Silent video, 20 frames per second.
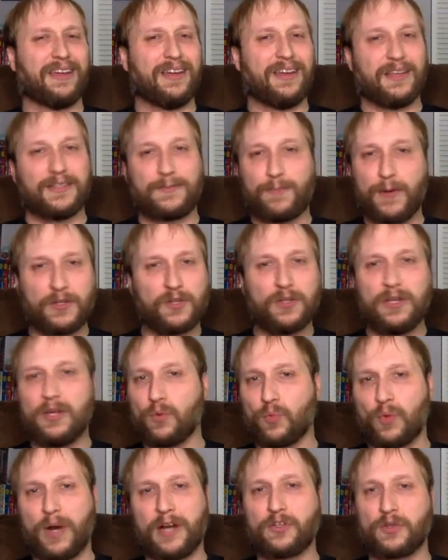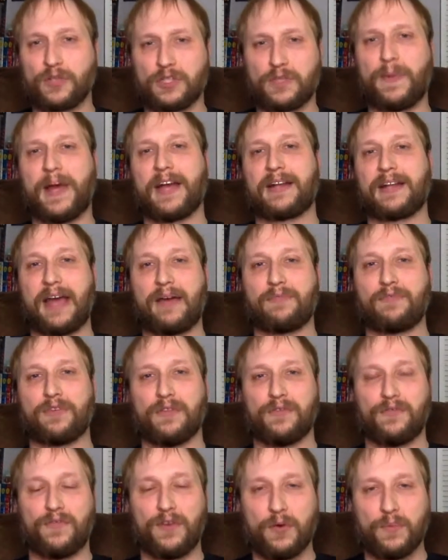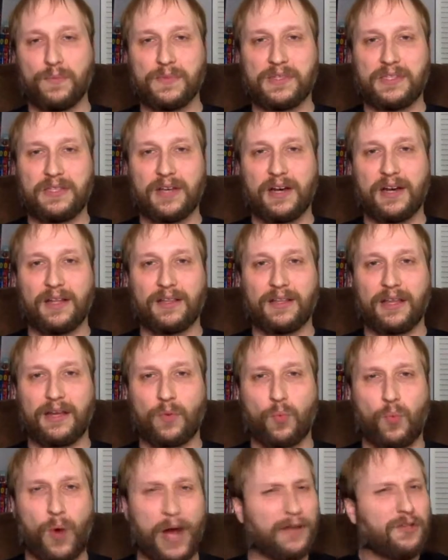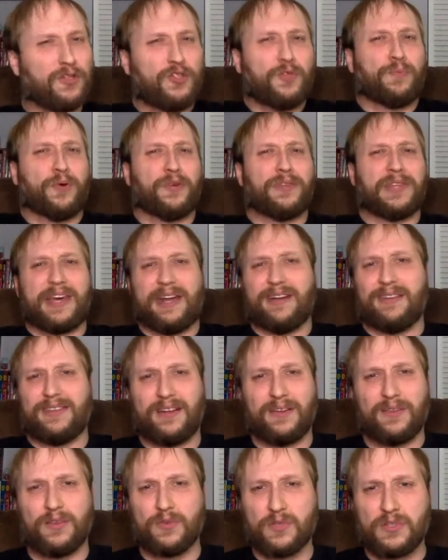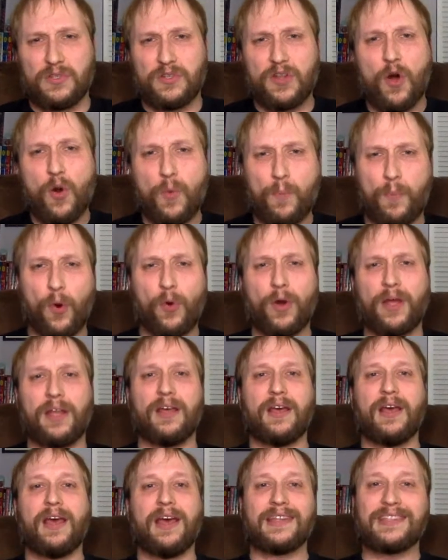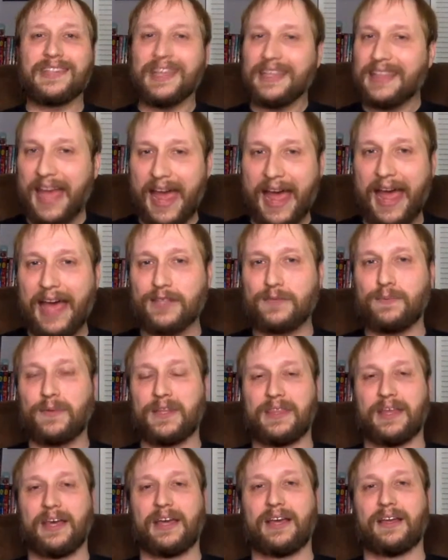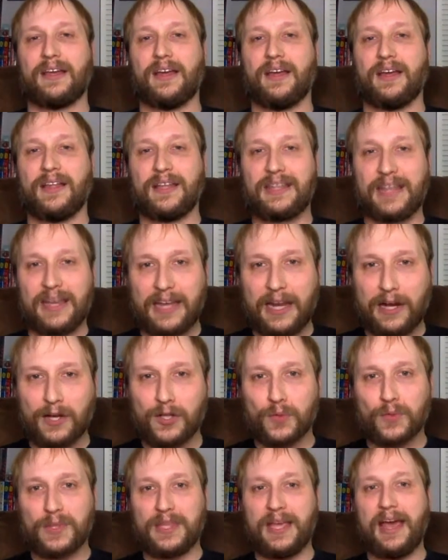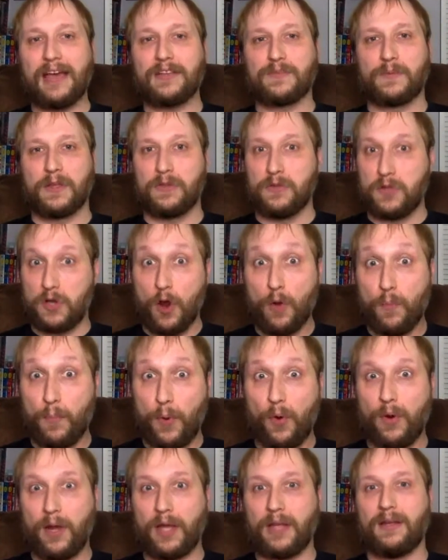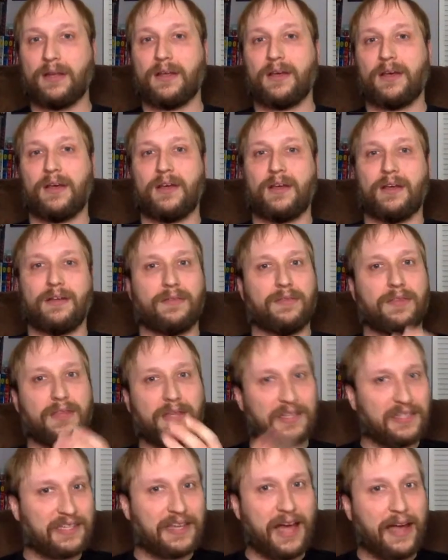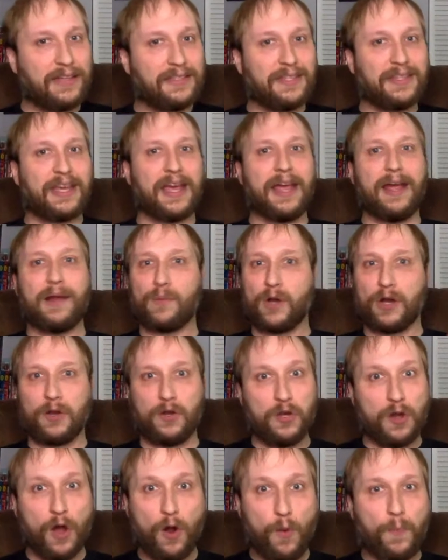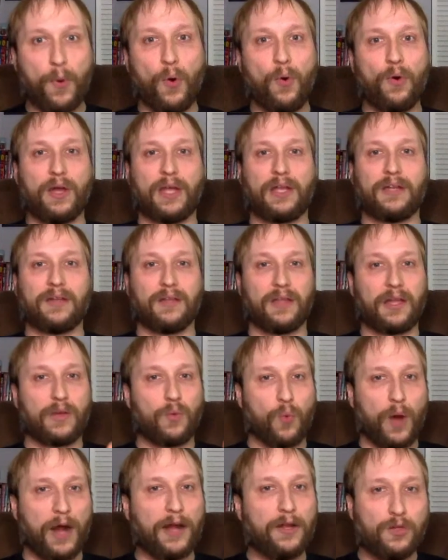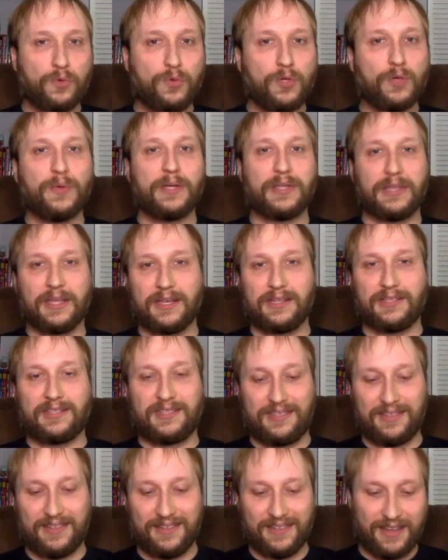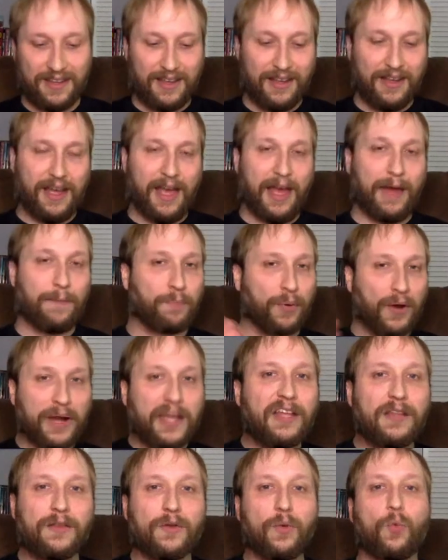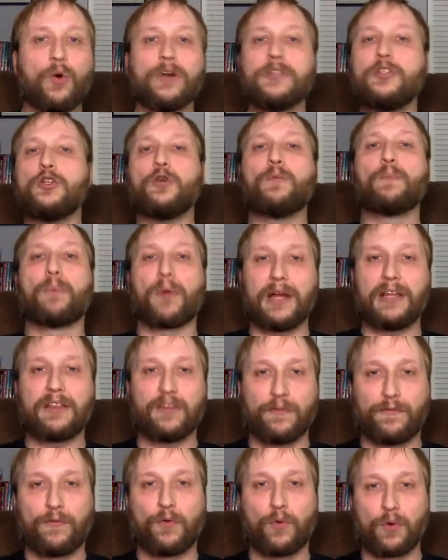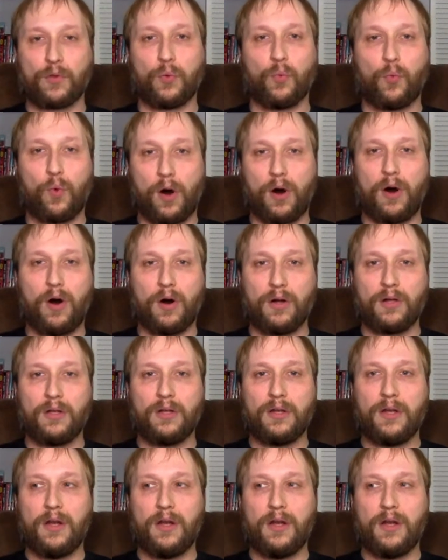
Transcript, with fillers: especially in retrospect after the film's done like why did you put that in there there was no point it's like the asthma thing like that character with the asthma no point the aside to the camera no point like why are you doing this and breaking once you break the fourth wall